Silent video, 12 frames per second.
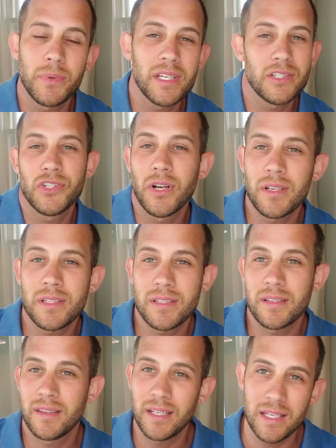
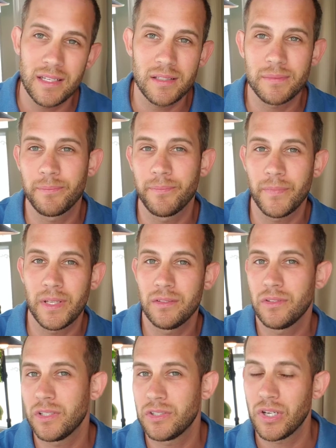adjust things
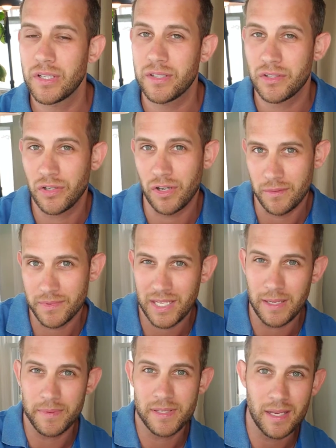and adjust the terms,
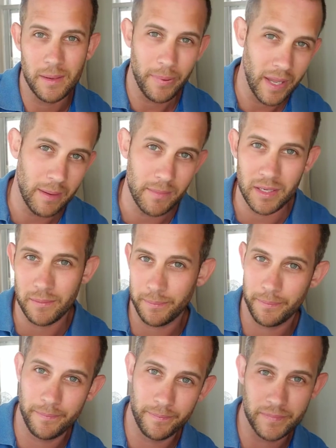keep the same payment,
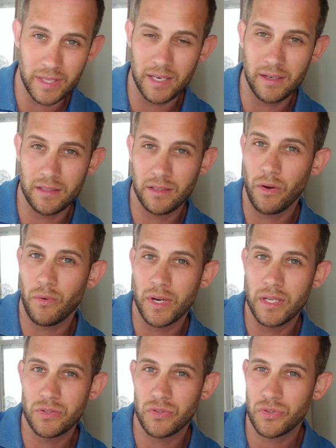get a lower
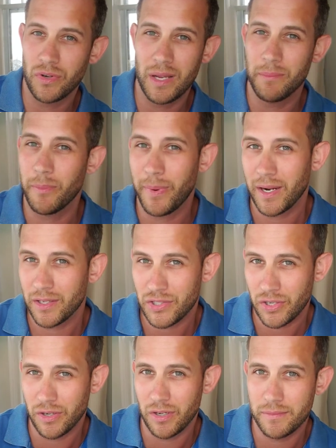interest rate but better
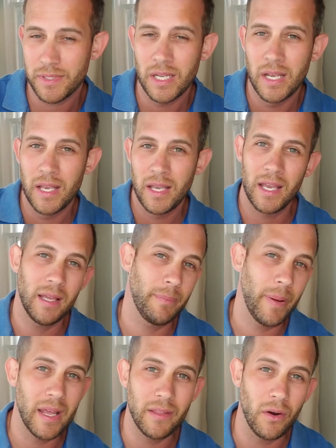terms, and
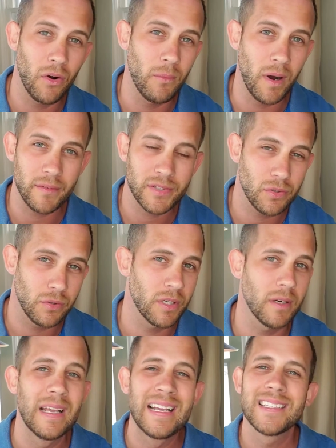pay the home off
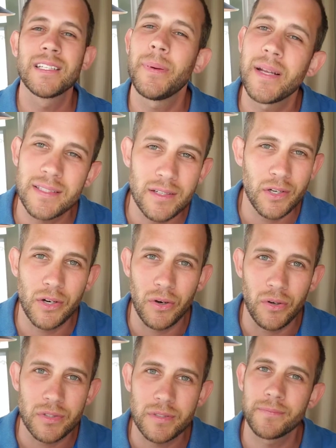sooner? Depends on your
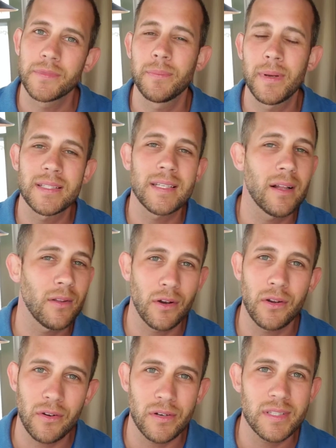goals. Depends how long
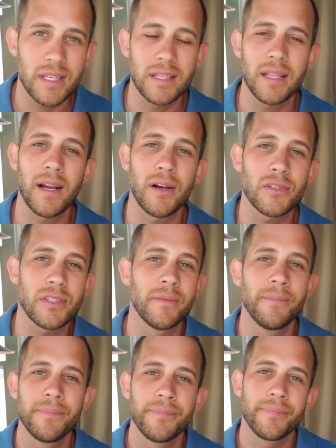you're going to stay in the
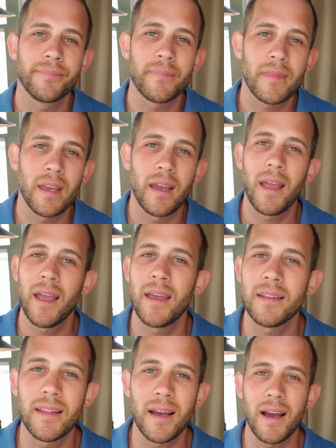house.
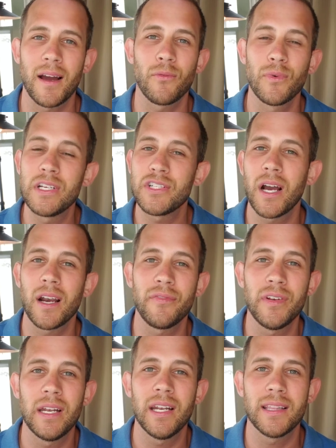And reach out if
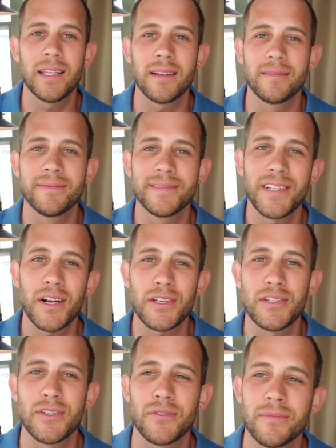you need anything. Talk to
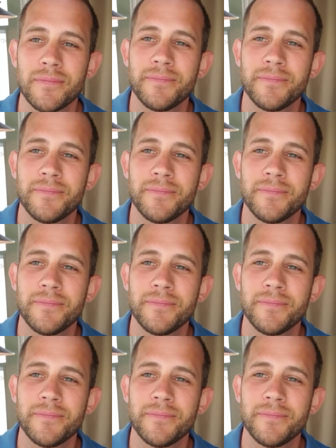you soon.